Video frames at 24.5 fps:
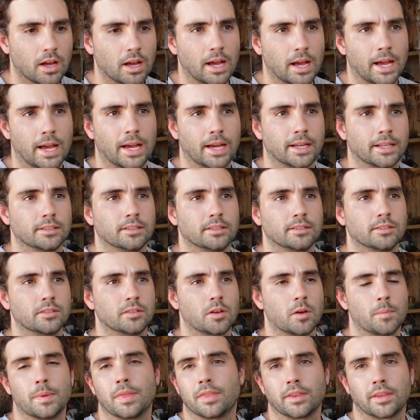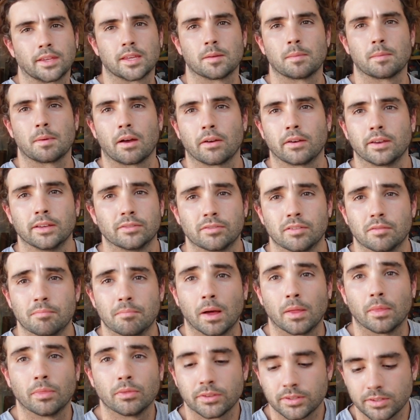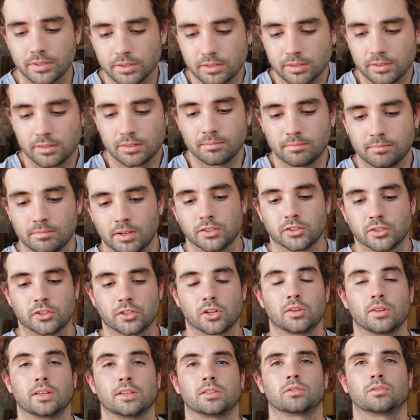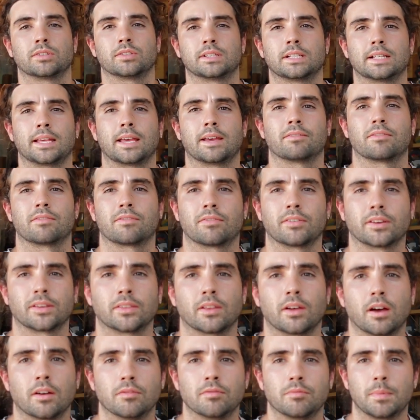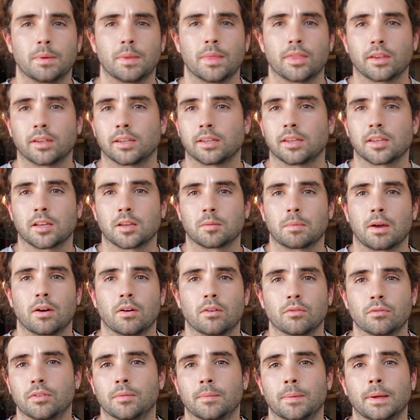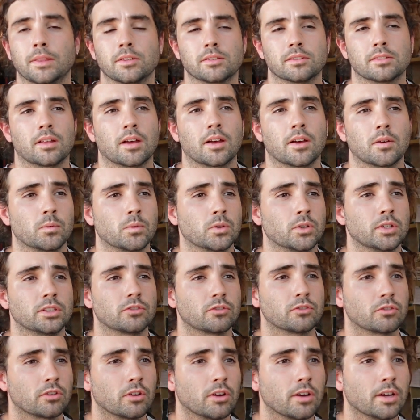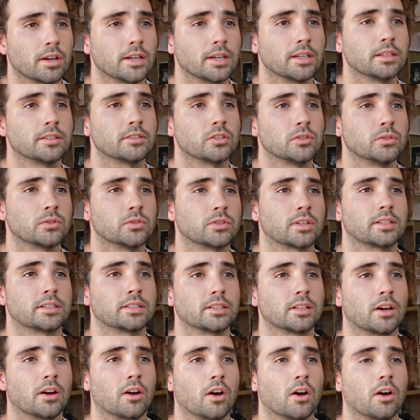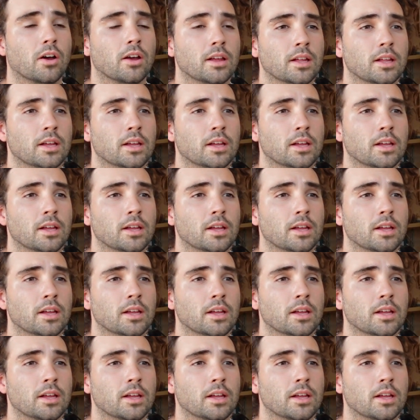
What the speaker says: And I've been thinking about it for months, and so there's obviously everything that I've been thinking about for months that I've wanted to try as soon as I start.